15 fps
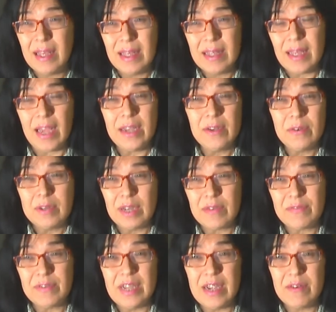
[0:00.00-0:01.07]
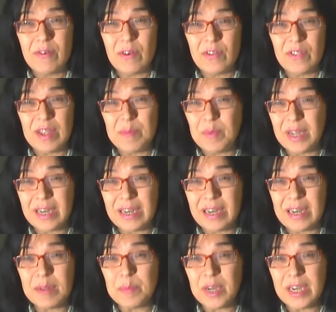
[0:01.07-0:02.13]
knew enough, never send money to
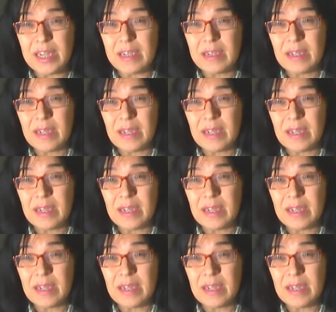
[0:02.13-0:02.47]
anybody.